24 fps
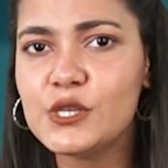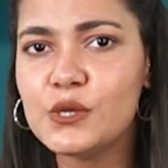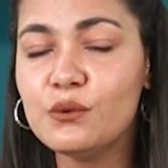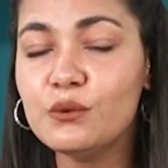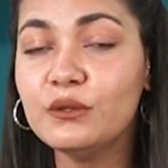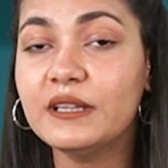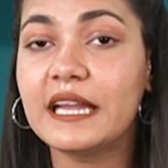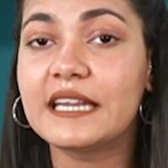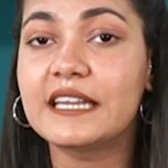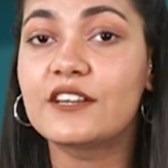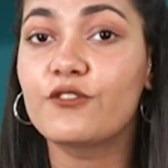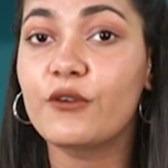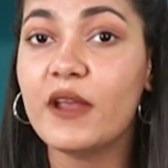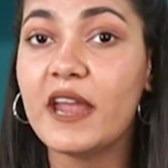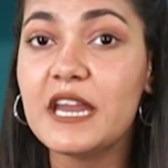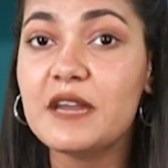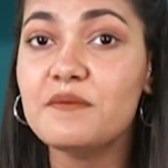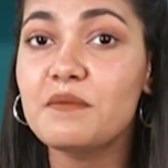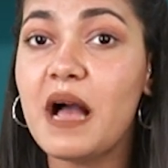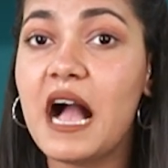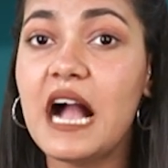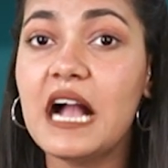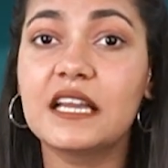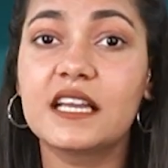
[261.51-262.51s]
you that
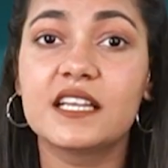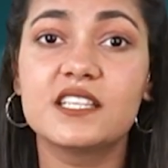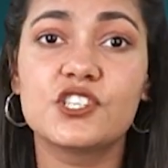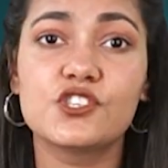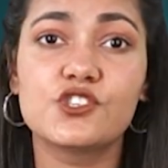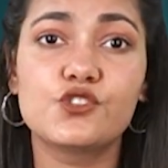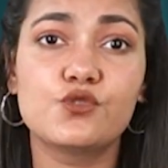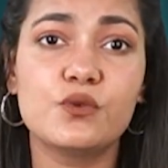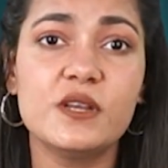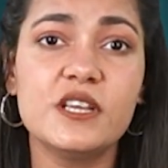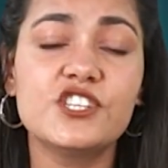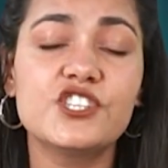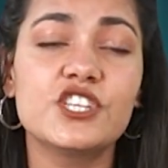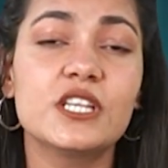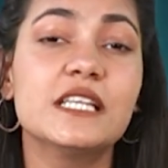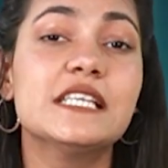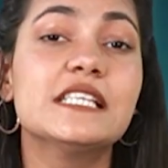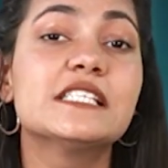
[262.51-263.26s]
trademark registration